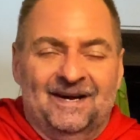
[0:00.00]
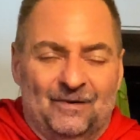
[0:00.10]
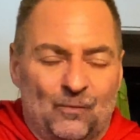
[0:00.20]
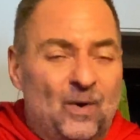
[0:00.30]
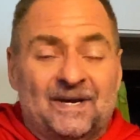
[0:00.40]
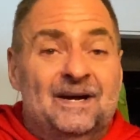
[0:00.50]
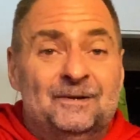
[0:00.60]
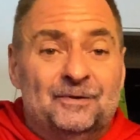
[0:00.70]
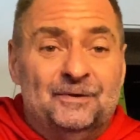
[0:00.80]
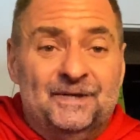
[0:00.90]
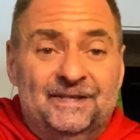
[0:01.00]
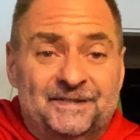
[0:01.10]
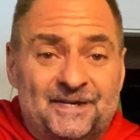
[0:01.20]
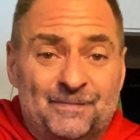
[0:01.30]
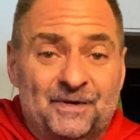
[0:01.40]
What I learned
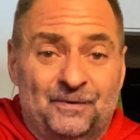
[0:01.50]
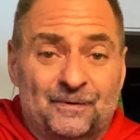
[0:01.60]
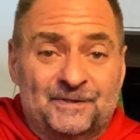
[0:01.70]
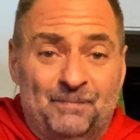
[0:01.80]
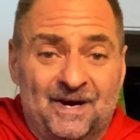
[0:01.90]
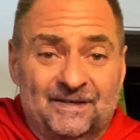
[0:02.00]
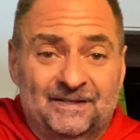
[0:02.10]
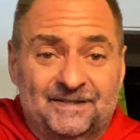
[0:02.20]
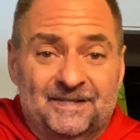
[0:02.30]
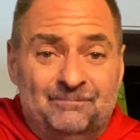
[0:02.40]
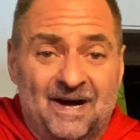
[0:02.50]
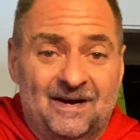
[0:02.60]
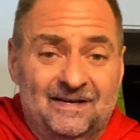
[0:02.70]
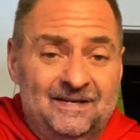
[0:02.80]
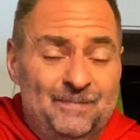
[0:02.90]
in some of the correspondence,
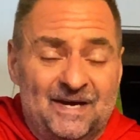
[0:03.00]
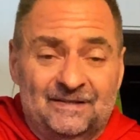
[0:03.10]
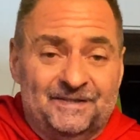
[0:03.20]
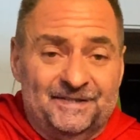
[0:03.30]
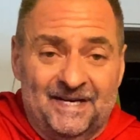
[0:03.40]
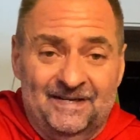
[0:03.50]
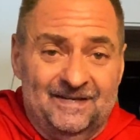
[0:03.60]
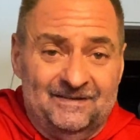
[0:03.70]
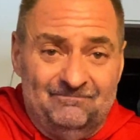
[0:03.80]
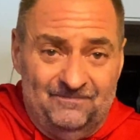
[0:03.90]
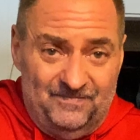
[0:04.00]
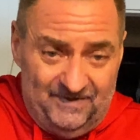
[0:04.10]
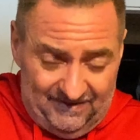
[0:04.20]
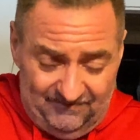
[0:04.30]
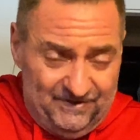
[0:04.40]
my emails
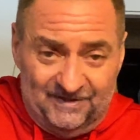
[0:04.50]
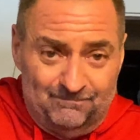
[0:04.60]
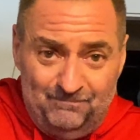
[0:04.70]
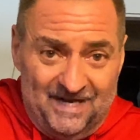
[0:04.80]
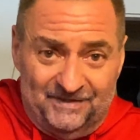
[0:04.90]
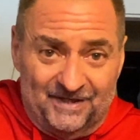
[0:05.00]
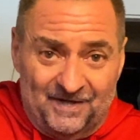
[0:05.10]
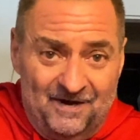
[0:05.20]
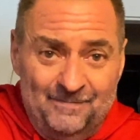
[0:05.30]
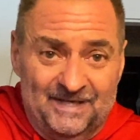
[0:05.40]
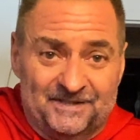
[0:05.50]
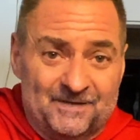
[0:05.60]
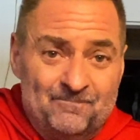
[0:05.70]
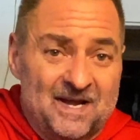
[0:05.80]
and just basic comments,